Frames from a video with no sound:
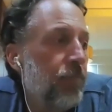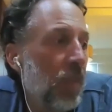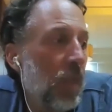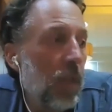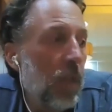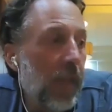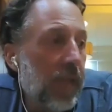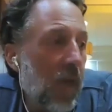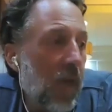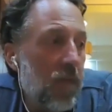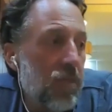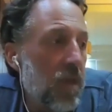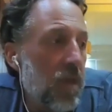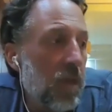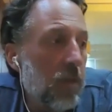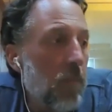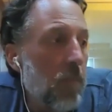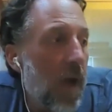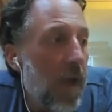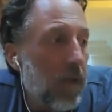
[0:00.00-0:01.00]
like, I
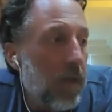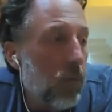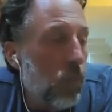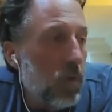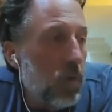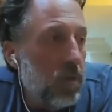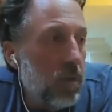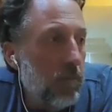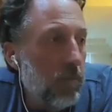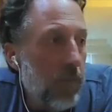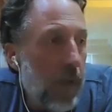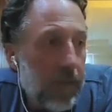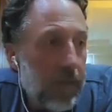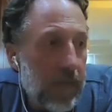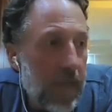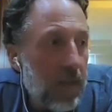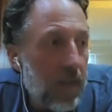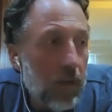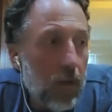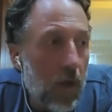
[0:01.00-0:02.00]
think Mike
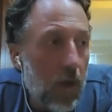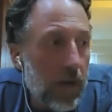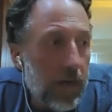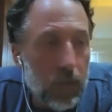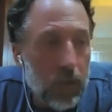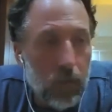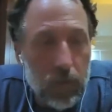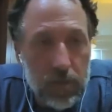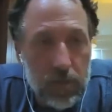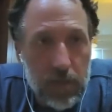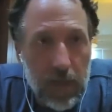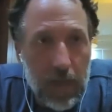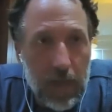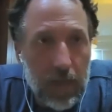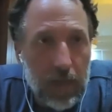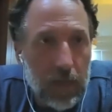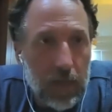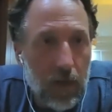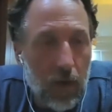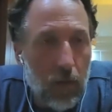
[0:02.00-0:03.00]
and Lottie would
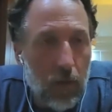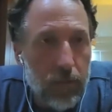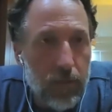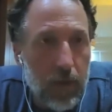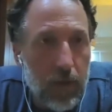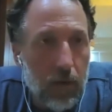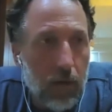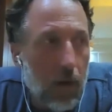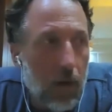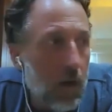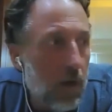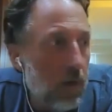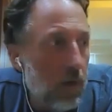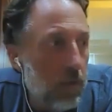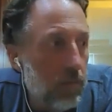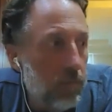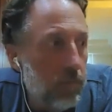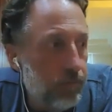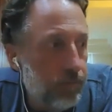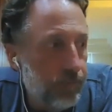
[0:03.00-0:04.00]
say, there are